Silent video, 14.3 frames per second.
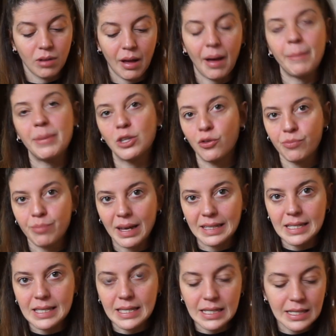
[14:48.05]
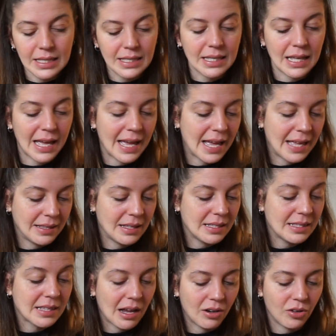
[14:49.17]
a bit of medicines and
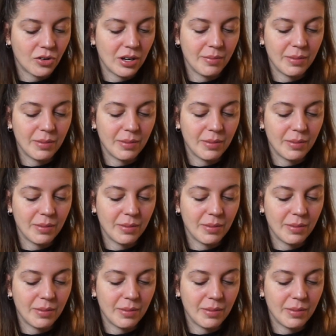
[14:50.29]
sun cream,